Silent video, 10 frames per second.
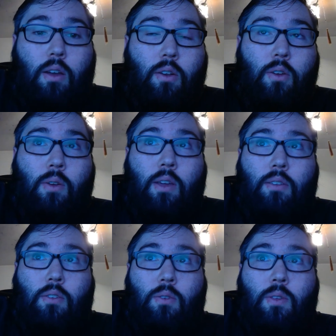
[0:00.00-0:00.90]
I know you
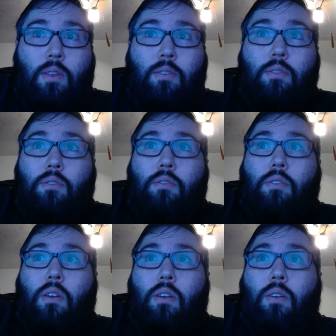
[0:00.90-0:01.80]
guys can do this.
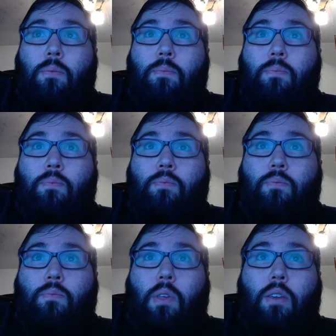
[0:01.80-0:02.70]

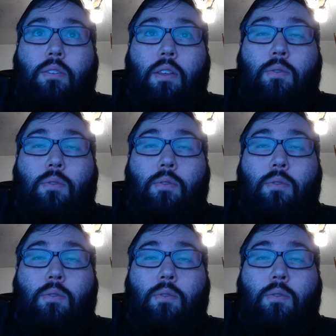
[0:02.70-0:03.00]
Like I said,